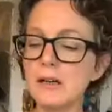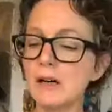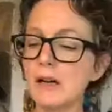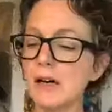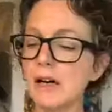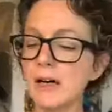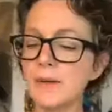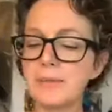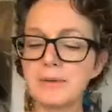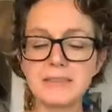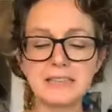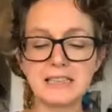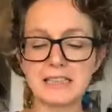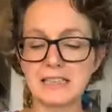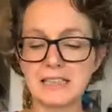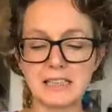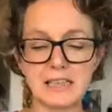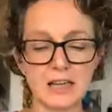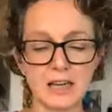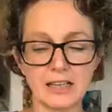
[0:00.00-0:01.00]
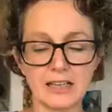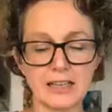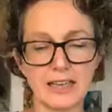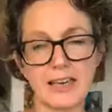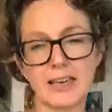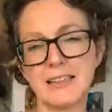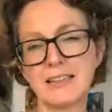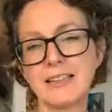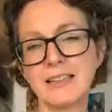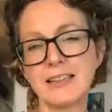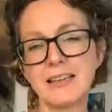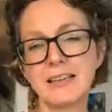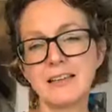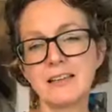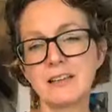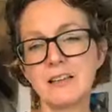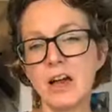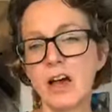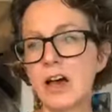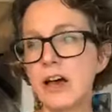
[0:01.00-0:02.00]
I particularly like it. It's
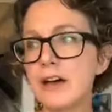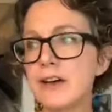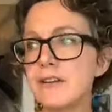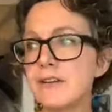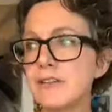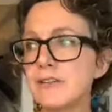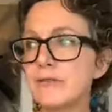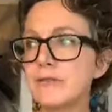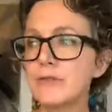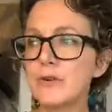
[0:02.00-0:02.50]
kind of